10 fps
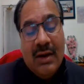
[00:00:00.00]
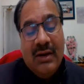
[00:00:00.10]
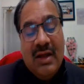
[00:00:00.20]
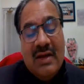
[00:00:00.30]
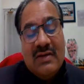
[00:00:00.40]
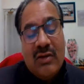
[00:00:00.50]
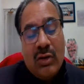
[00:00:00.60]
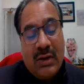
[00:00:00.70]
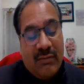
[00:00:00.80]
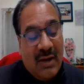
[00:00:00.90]
D is your
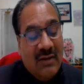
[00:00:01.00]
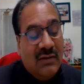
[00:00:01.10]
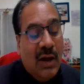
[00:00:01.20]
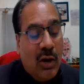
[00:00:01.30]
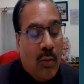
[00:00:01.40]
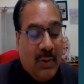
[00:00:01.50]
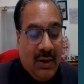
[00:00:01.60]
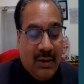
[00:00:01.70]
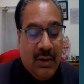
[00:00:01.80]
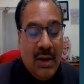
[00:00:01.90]
differential
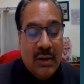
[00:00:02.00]
operator.